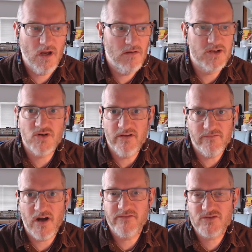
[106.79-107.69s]
literally
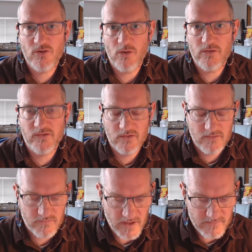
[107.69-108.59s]
5 scrolls,
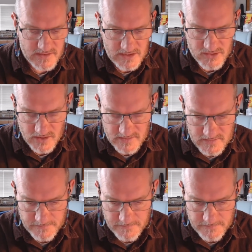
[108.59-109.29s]
5 teachings.